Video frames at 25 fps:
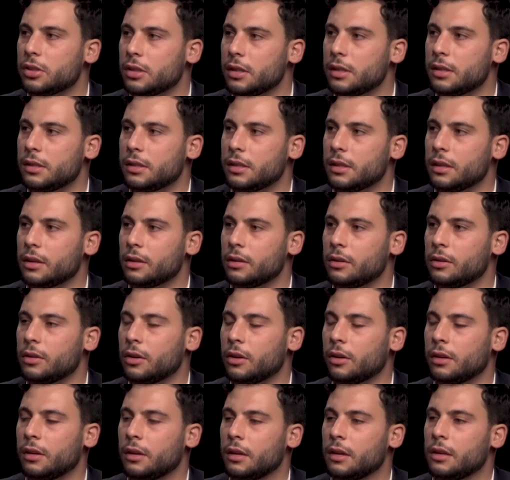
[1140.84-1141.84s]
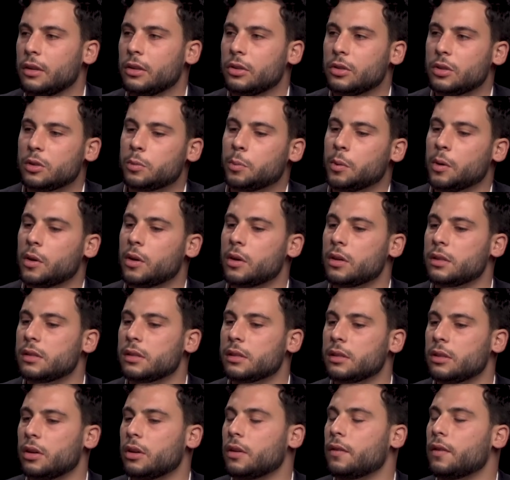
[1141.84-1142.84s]
easier. You know, just because there's
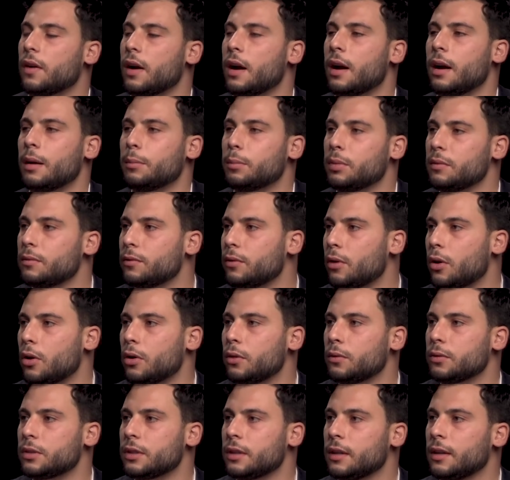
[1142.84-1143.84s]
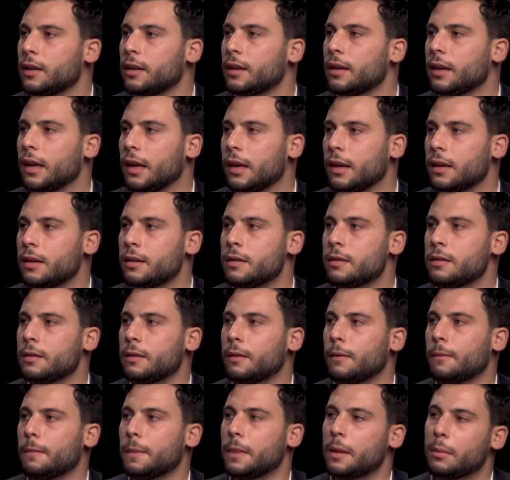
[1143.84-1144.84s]
a lot of hype involved in
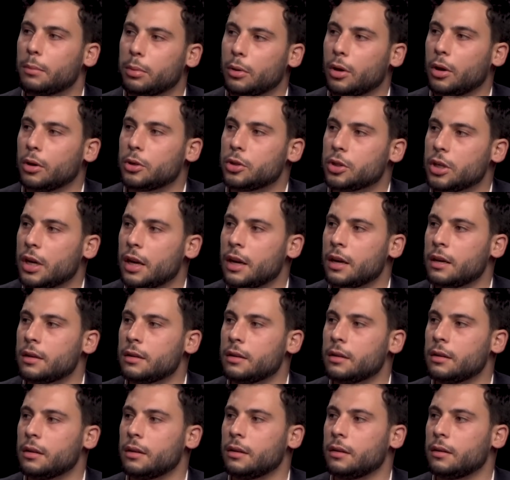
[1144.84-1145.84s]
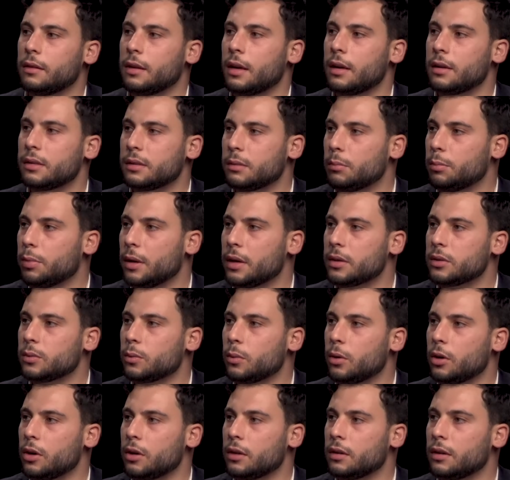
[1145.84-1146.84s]
the blockchain, that is a
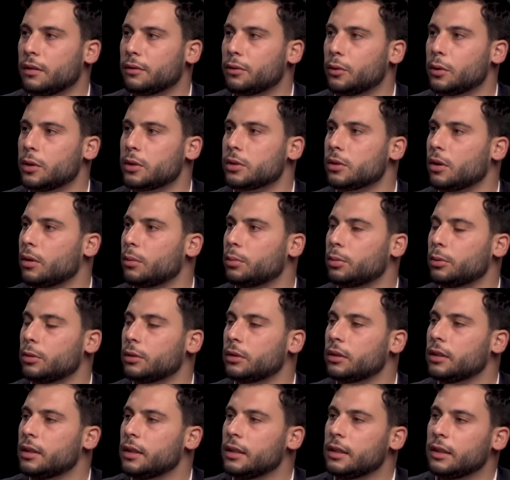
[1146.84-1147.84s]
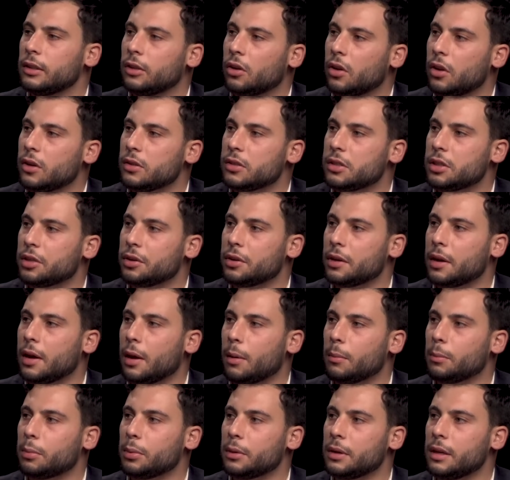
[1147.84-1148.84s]
buzzword. Like, for example, last year a
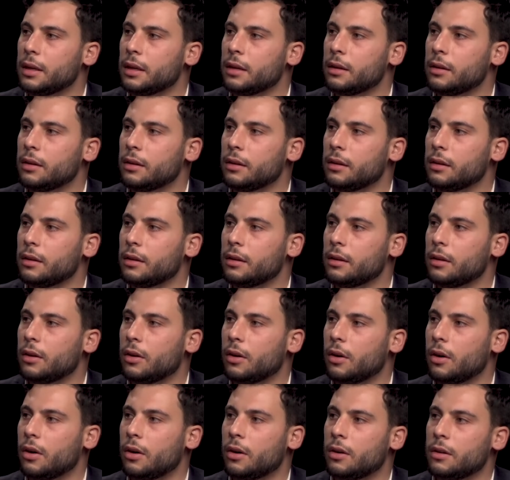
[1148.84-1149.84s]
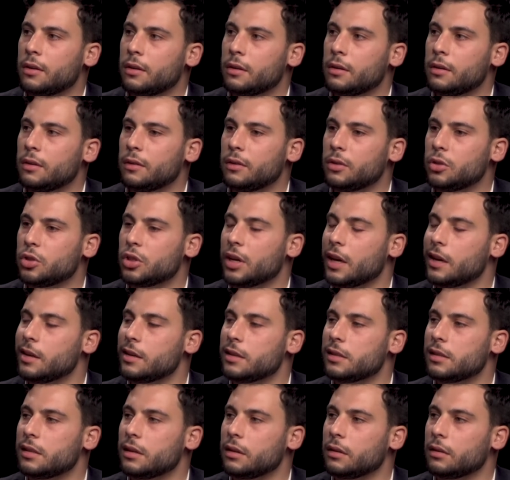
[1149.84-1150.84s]
company on the
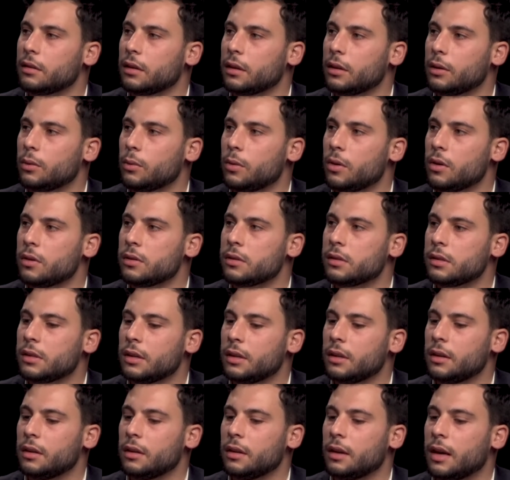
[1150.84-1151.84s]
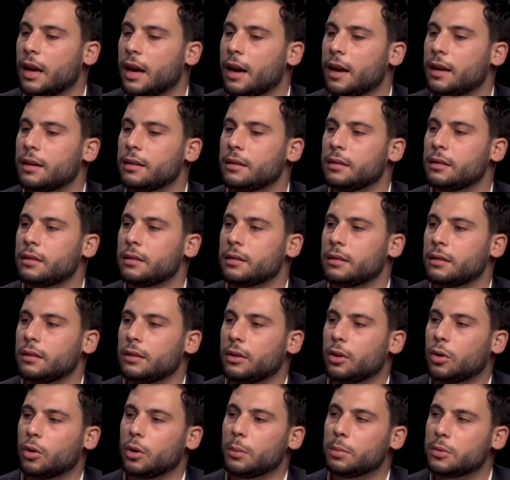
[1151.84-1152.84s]
JSE, I think it was, added
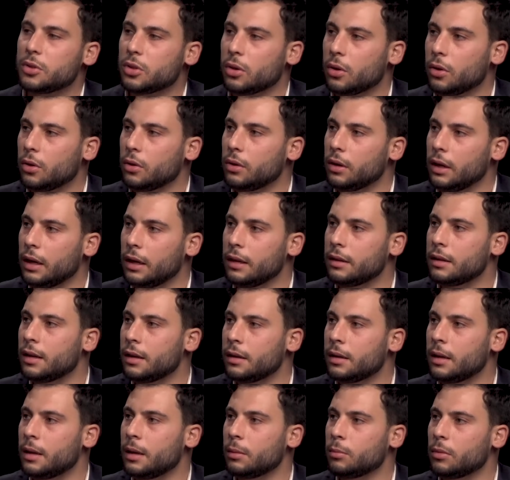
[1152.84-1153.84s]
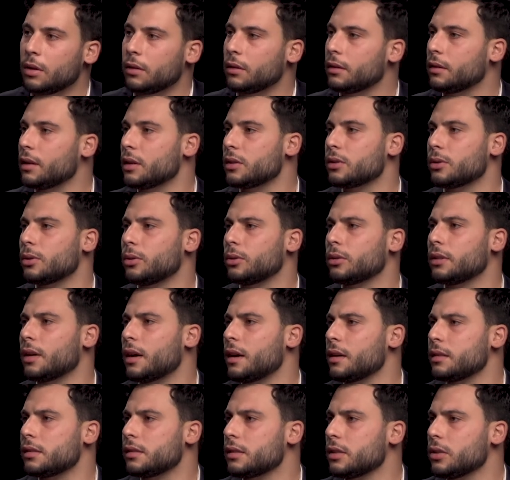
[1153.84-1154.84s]
crypto in their name. I think they sold
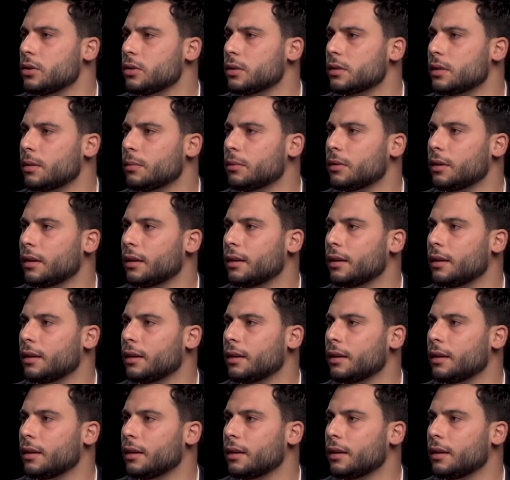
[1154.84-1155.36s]
iced tea or something.